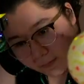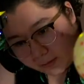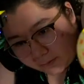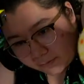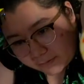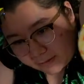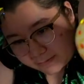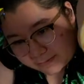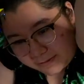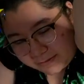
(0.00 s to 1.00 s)
There we go.
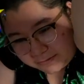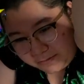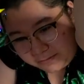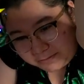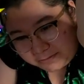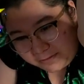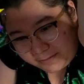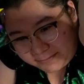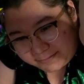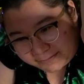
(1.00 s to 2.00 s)
This looks
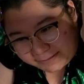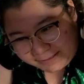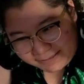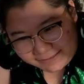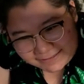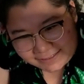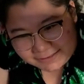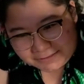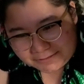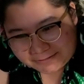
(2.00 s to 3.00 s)
ugly.
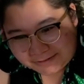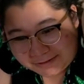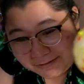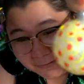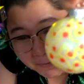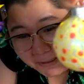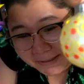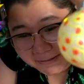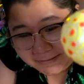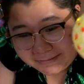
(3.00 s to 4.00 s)
This looks so
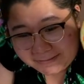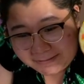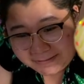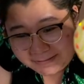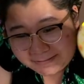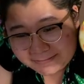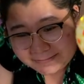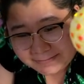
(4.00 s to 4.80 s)
ugly.